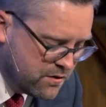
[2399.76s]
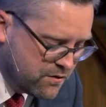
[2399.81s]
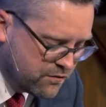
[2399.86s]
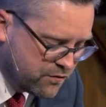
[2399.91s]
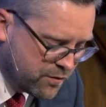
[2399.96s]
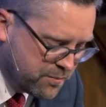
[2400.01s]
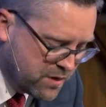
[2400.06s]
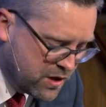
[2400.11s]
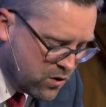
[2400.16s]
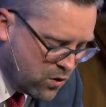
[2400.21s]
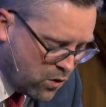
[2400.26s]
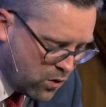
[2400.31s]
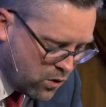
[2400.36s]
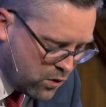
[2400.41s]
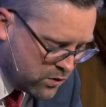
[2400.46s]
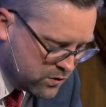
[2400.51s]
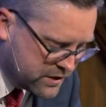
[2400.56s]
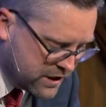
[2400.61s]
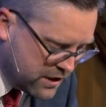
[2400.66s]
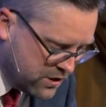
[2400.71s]
For
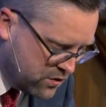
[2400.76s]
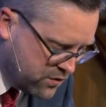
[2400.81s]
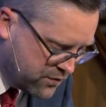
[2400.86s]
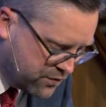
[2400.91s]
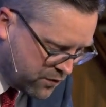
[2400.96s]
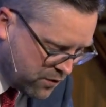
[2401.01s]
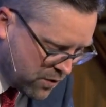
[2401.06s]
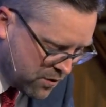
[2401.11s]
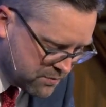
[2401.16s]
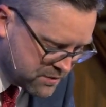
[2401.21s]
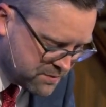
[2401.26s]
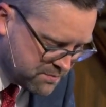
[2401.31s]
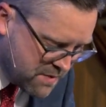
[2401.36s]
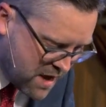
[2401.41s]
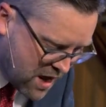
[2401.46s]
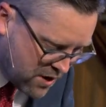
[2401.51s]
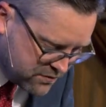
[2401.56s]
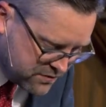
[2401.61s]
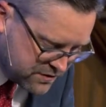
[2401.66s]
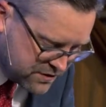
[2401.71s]
behold, he who forms
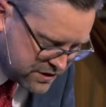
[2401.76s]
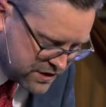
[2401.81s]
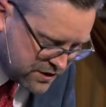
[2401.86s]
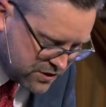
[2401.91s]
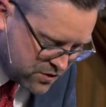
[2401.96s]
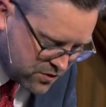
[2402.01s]
mountains and